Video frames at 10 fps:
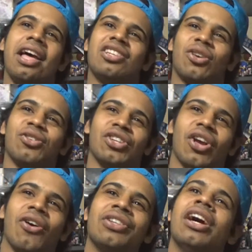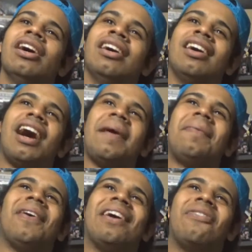and Scrooge just goes, "Hi,
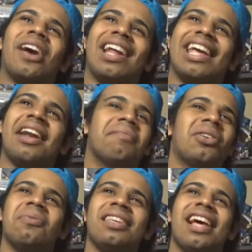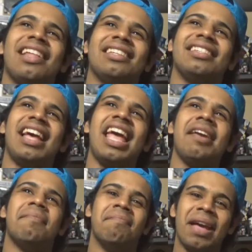boy. If you're gonna get him, don't yell his
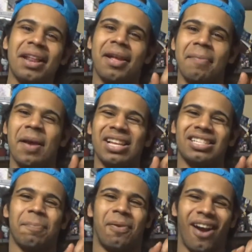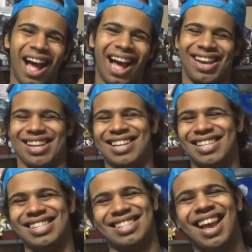name. Make it about surprise."